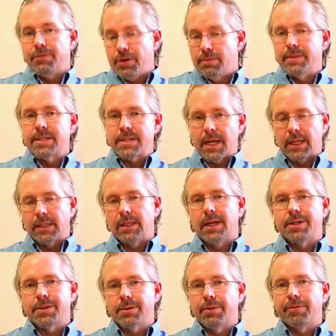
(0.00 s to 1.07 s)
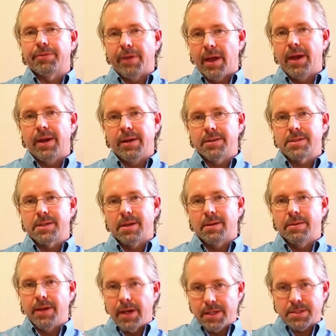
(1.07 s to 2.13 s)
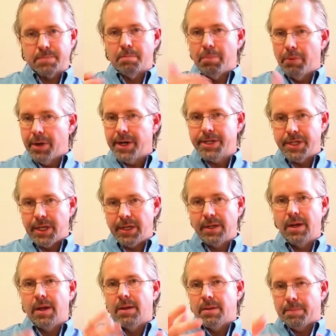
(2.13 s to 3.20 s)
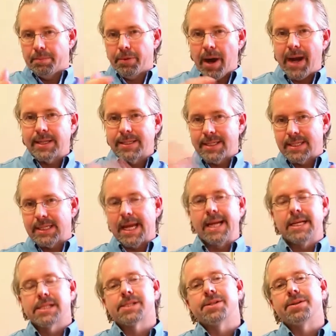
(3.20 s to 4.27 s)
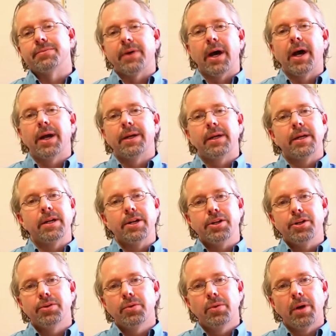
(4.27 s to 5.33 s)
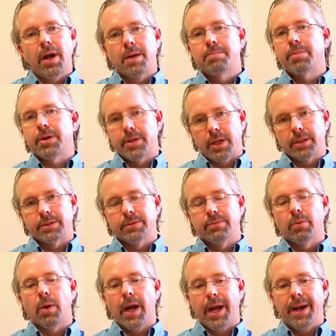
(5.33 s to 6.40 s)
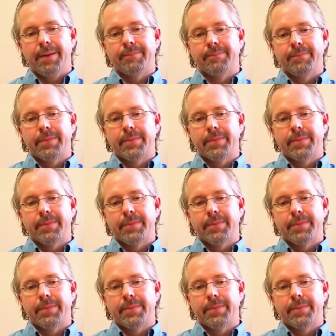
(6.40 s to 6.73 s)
of human psychological science, thus bridging the practice-science divide in a new and productive way.